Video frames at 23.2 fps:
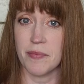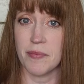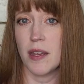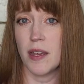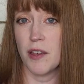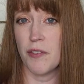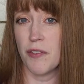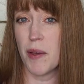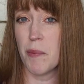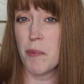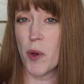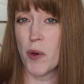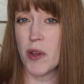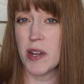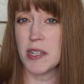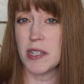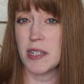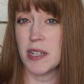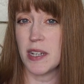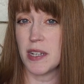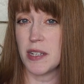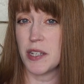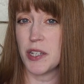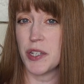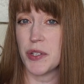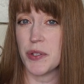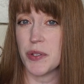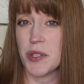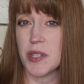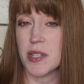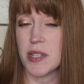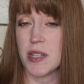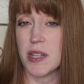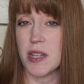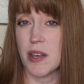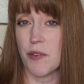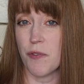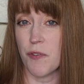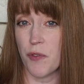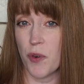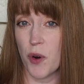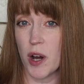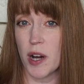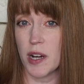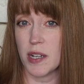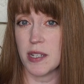If I'm going to need to use the
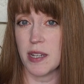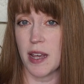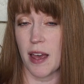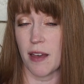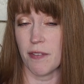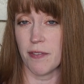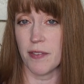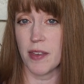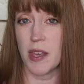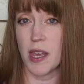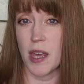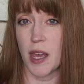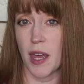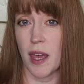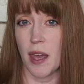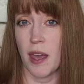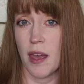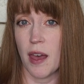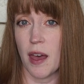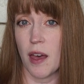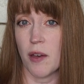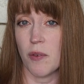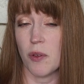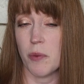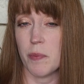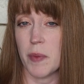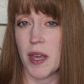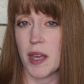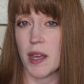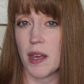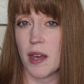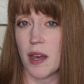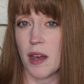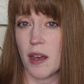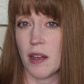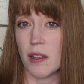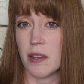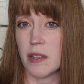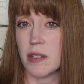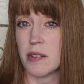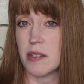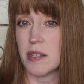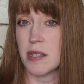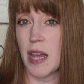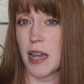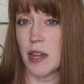forked F key, I will make a
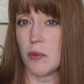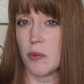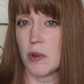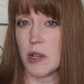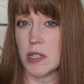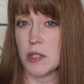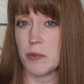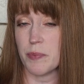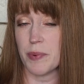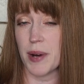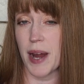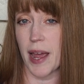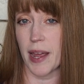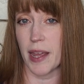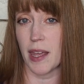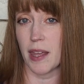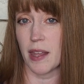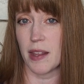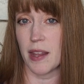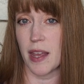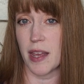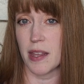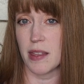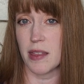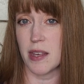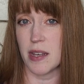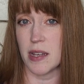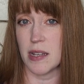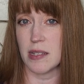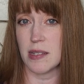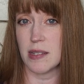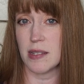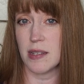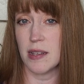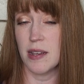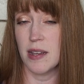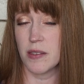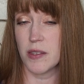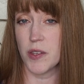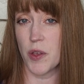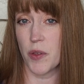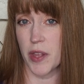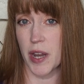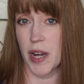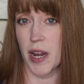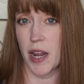little sideways bracket like this,
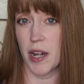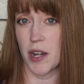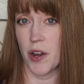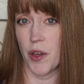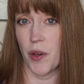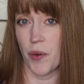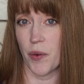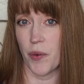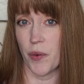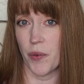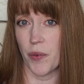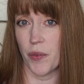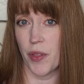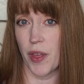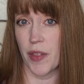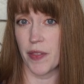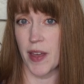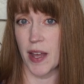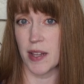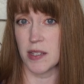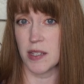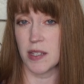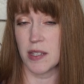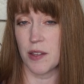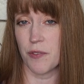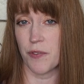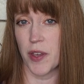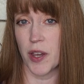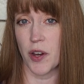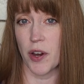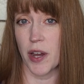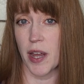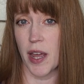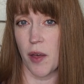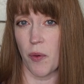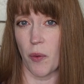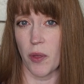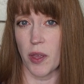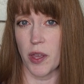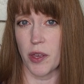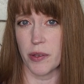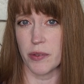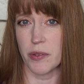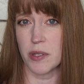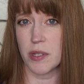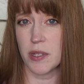so that I know that that's the fingering I will
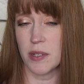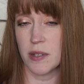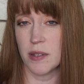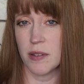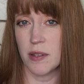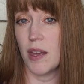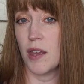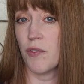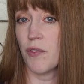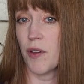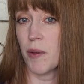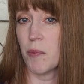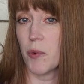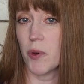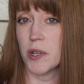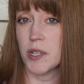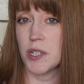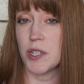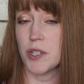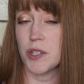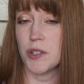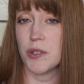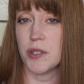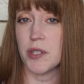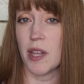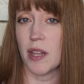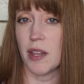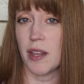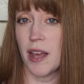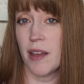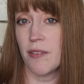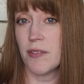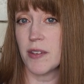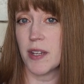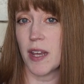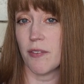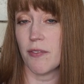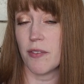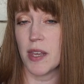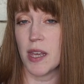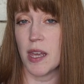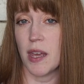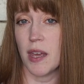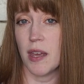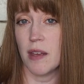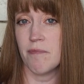use. If I'm going to use the left F
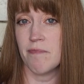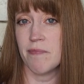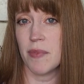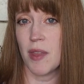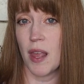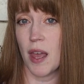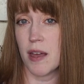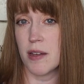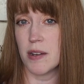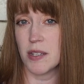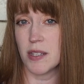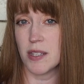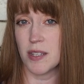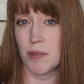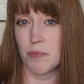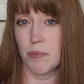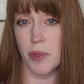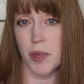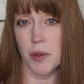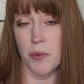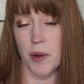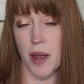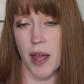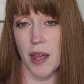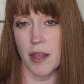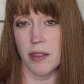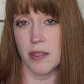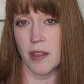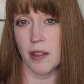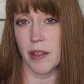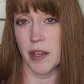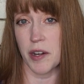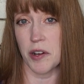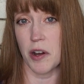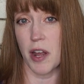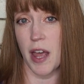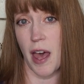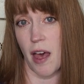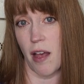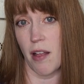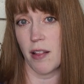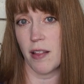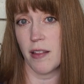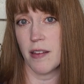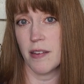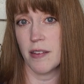key, I just simply write the letter
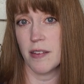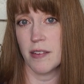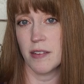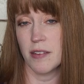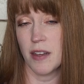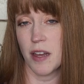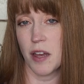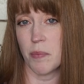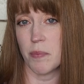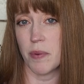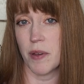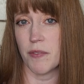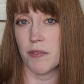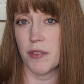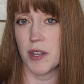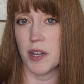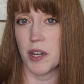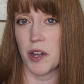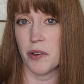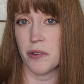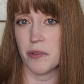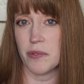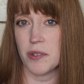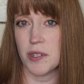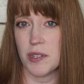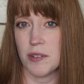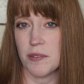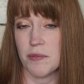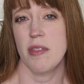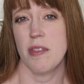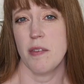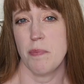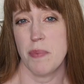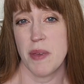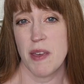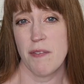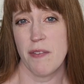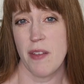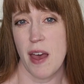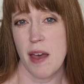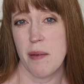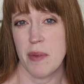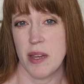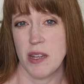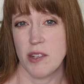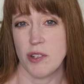L above the note. The B
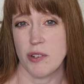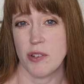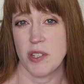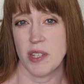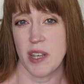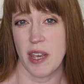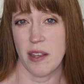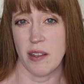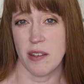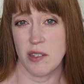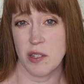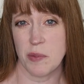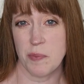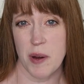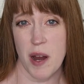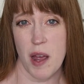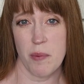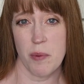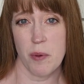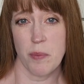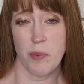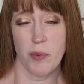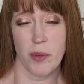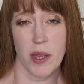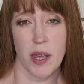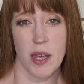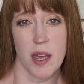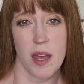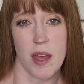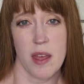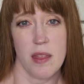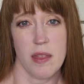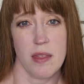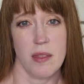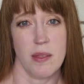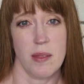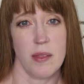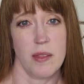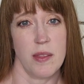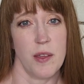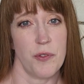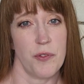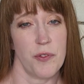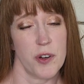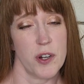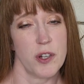flat major scale is probably
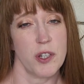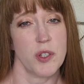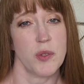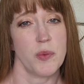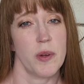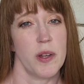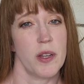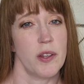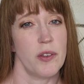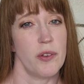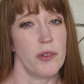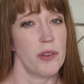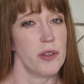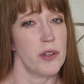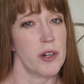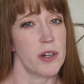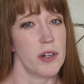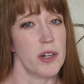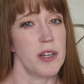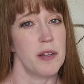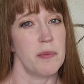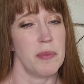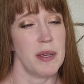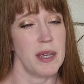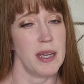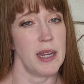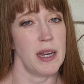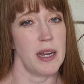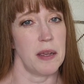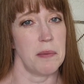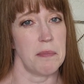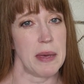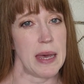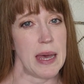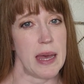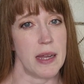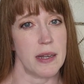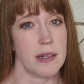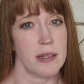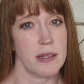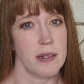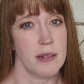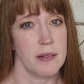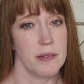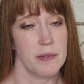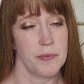the first one you'll learn in beginning band.
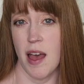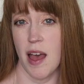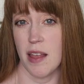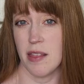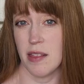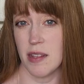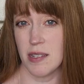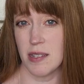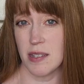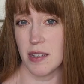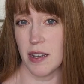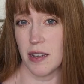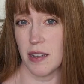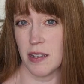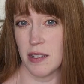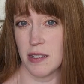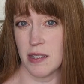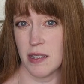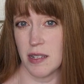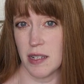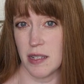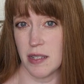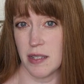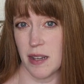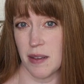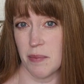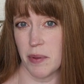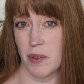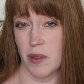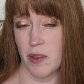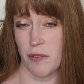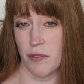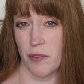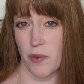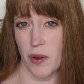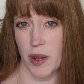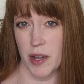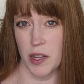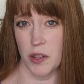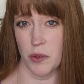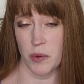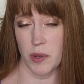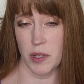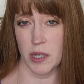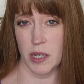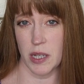And this scale is an example of when you
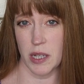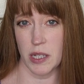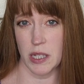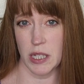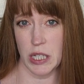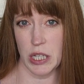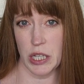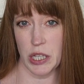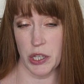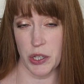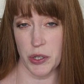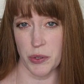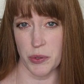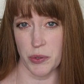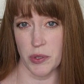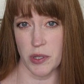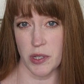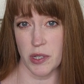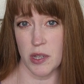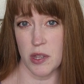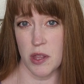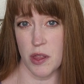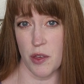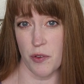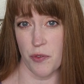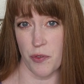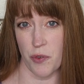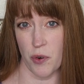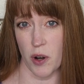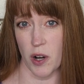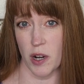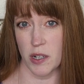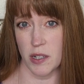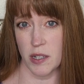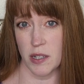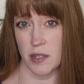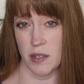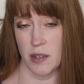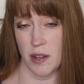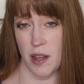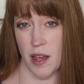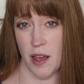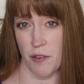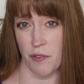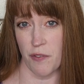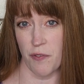will need to use the forked
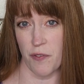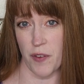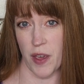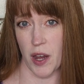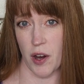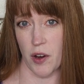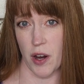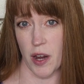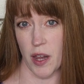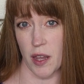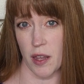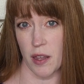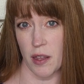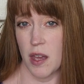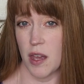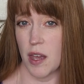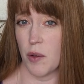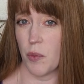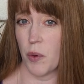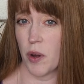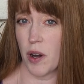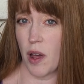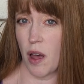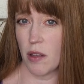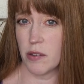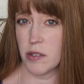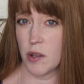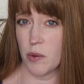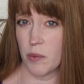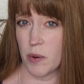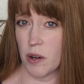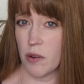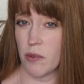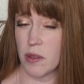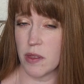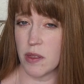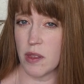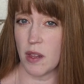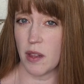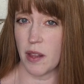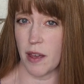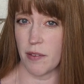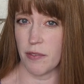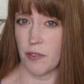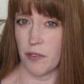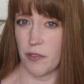F fingering. It would also work with the
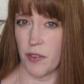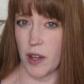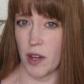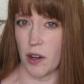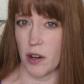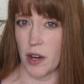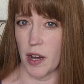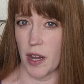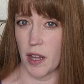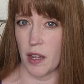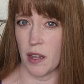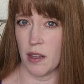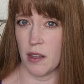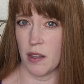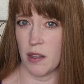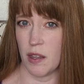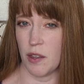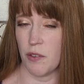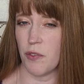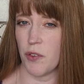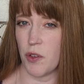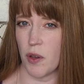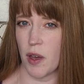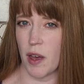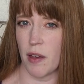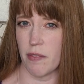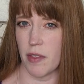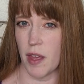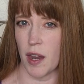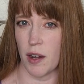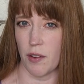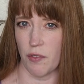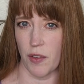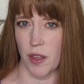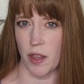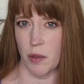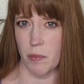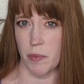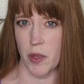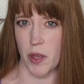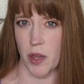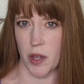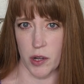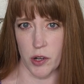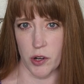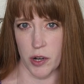left fingering if you have that available
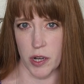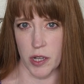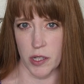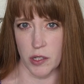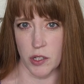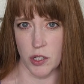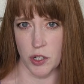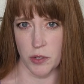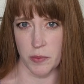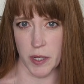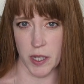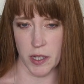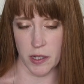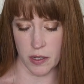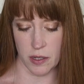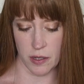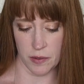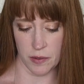on your instrument.